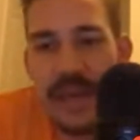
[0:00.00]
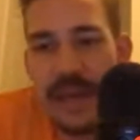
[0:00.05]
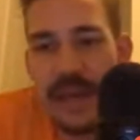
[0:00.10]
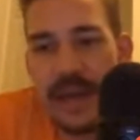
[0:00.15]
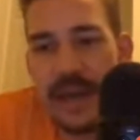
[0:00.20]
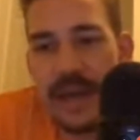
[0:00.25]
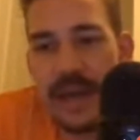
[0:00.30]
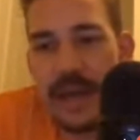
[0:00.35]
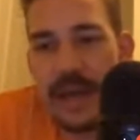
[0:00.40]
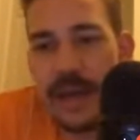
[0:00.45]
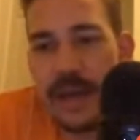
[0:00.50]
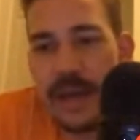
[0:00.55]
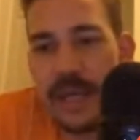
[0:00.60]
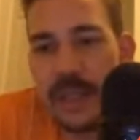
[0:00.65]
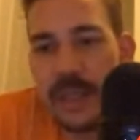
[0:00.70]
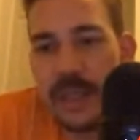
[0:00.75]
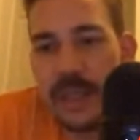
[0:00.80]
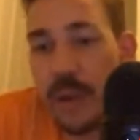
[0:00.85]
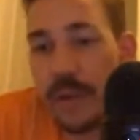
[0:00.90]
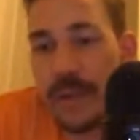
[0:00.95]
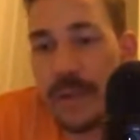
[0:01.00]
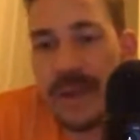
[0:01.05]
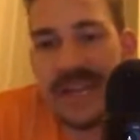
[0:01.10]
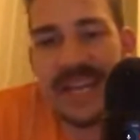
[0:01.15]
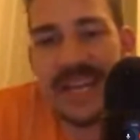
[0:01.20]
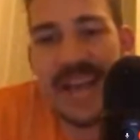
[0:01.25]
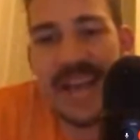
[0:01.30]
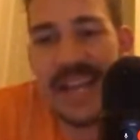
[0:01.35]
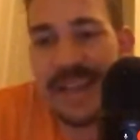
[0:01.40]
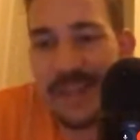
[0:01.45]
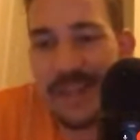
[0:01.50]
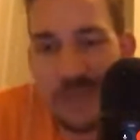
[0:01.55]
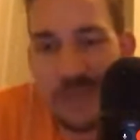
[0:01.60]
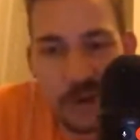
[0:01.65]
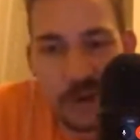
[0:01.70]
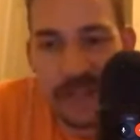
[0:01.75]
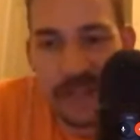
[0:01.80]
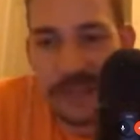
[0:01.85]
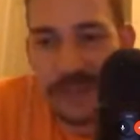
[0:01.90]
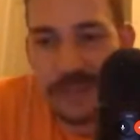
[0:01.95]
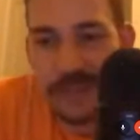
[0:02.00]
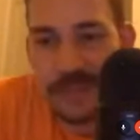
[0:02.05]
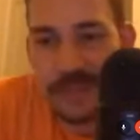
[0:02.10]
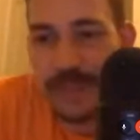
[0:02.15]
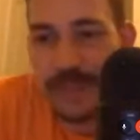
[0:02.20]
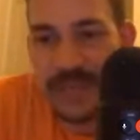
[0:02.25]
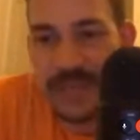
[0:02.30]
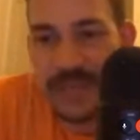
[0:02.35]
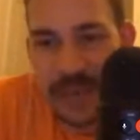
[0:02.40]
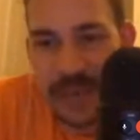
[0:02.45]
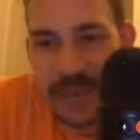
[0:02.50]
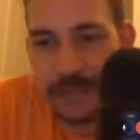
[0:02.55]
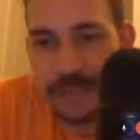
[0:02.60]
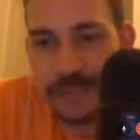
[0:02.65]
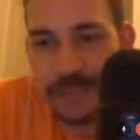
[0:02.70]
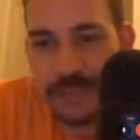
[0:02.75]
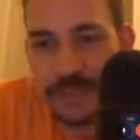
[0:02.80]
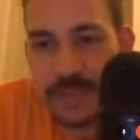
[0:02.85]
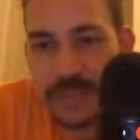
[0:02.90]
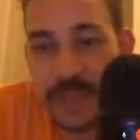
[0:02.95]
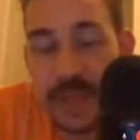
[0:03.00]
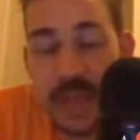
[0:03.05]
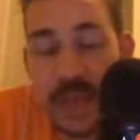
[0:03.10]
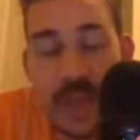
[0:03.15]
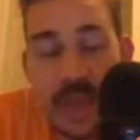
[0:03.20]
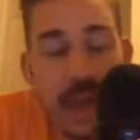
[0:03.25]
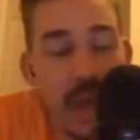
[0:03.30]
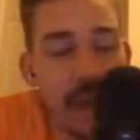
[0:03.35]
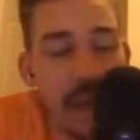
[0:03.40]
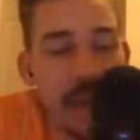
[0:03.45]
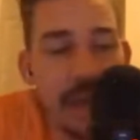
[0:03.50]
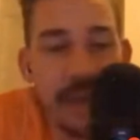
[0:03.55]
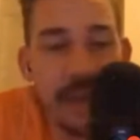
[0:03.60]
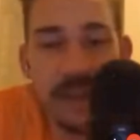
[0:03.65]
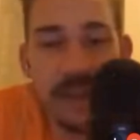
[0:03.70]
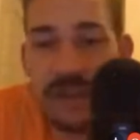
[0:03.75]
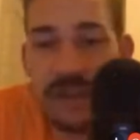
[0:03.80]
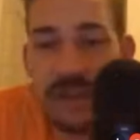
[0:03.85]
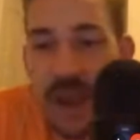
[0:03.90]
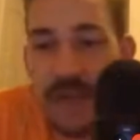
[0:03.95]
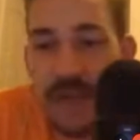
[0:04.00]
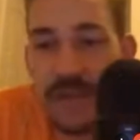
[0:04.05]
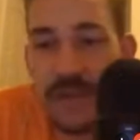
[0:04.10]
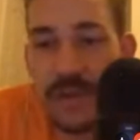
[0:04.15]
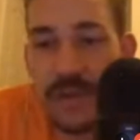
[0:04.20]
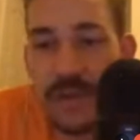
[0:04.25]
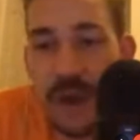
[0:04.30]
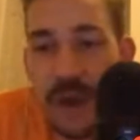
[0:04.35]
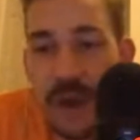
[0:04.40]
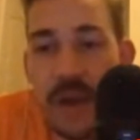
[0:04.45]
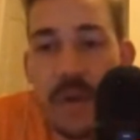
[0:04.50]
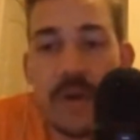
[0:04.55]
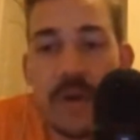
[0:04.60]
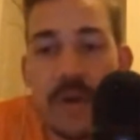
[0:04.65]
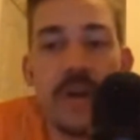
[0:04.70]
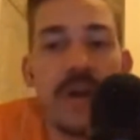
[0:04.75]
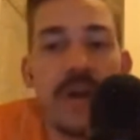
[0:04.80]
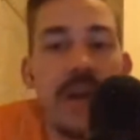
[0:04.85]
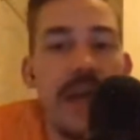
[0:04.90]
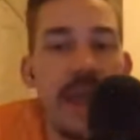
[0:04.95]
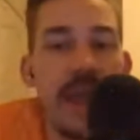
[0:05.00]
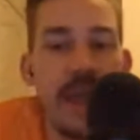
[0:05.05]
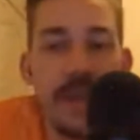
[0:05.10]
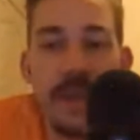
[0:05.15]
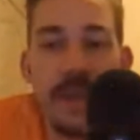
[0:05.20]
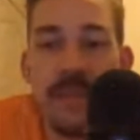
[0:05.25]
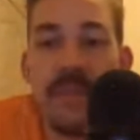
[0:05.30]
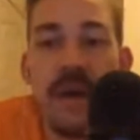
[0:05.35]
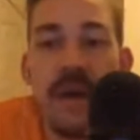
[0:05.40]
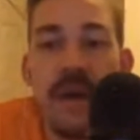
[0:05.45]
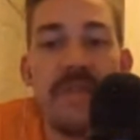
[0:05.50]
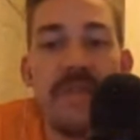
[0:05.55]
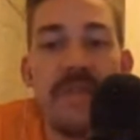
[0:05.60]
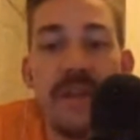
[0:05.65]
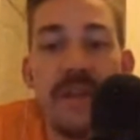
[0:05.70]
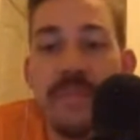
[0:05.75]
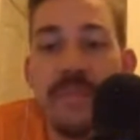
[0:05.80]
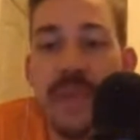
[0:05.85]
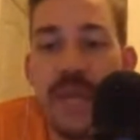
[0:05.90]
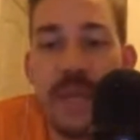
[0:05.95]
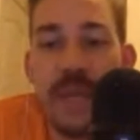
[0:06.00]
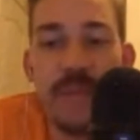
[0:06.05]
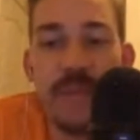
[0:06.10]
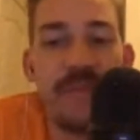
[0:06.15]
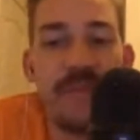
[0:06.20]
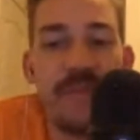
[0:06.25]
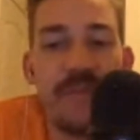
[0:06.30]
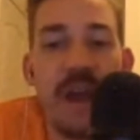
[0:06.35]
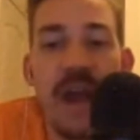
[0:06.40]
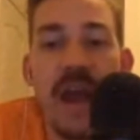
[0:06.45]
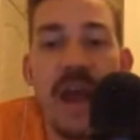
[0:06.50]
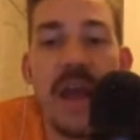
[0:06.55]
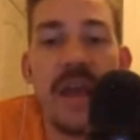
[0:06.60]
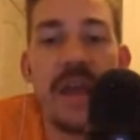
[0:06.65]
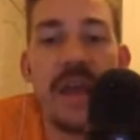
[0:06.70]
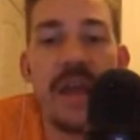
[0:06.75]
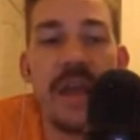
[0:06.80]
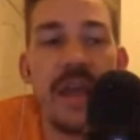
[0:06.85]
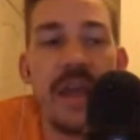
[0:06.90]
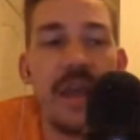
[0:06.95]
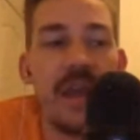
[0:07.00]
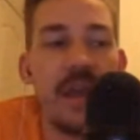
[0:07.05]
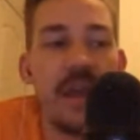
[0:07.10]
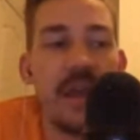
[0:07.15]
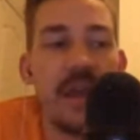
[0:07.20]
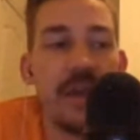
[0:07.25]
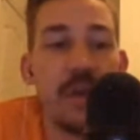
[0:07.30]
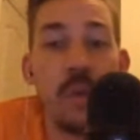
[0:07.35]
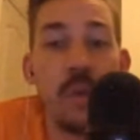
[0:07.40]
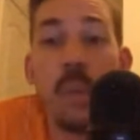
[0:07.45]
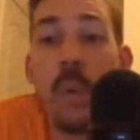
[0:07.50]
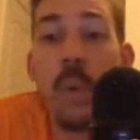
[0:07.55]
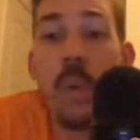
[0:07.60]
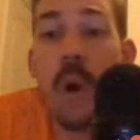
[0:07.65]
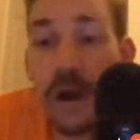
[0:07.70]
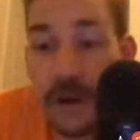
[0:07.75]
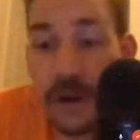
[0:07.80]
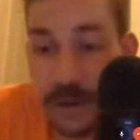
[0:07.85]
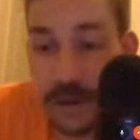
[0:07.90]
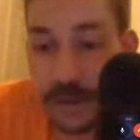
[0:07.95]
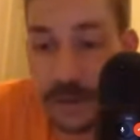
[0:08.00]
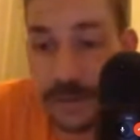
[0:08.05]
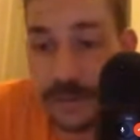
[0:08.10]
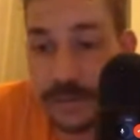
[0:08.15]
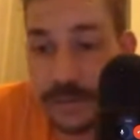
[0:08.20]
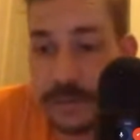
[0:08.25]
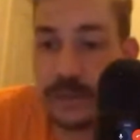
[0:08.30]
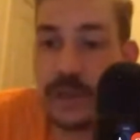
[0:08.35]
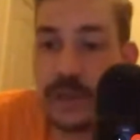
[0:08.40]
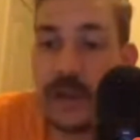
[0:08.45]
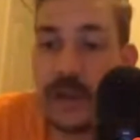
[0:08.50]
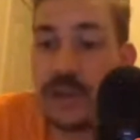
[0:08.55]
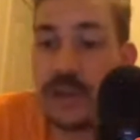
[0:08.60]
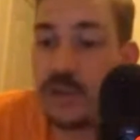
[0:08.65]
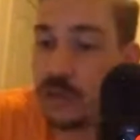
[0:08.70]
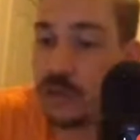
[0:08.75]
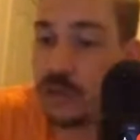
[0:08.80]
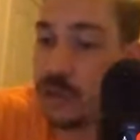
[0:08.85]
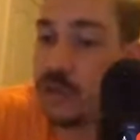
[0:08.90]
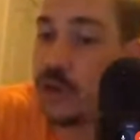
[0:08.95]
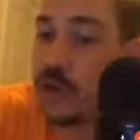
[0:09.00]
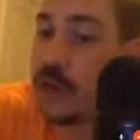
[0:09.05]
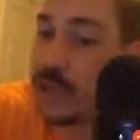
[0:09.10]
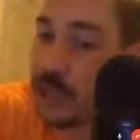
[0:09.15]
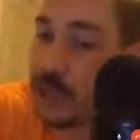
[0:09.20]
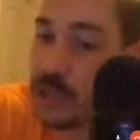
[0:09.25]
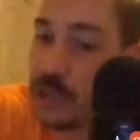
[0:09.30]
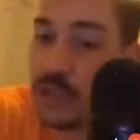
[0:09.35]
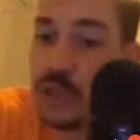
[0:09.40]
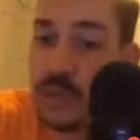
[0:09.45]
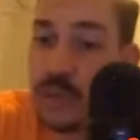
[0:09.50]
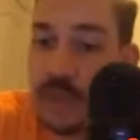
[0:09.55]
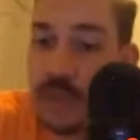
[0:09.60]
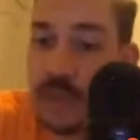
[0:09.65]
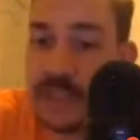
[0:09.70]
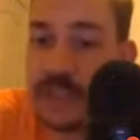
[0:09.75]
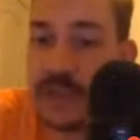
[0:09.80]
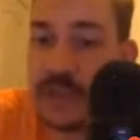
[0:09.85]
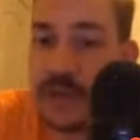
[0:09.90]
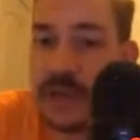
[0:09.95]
It's probably about 9:30 p.m. I get in the drive-thru. I order Egg McMuffin, medium fry, and water. I'm trying to consume less soda.